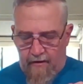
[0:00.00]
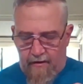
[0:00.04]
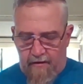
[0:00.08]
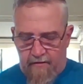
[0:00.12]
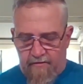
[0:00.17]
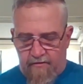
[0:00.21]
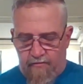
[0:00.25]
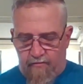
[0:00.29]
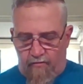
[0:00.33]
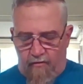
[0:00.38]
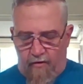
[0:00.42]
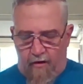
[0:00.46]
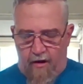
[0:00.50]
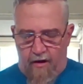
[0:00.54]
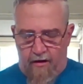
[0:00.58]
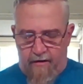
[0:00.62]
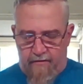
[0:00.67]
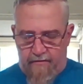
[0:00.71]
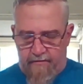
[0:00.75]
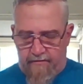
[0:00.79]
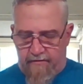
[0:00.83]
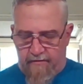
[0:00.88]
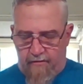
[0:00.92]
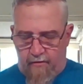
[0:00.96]
It's right.
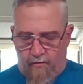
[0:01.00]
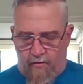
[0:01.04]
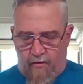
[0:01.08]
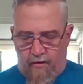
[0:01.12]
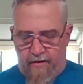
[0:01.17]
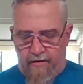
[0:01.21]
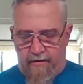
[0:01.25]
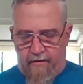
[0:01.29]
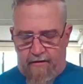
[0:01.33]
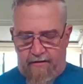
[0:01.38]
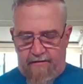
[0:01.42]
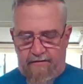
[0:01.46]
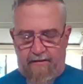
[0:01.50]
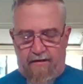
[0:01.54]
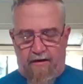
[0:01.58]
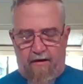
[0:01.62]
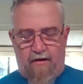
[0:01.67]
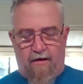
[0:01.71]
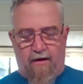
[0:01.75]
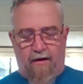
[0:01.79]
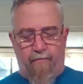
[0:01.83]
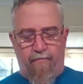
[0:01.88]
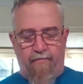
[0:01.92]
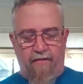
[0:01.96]
It's quite nice. All
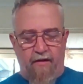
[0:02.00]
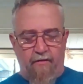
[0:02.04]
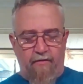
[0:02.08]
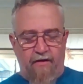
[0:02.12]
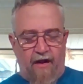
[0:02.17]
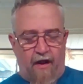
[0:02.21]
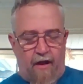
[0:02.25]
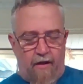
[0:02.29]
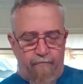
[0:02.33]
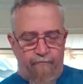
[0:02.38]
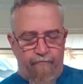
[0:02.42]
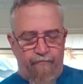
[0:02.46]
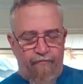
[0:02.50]
right, here we go.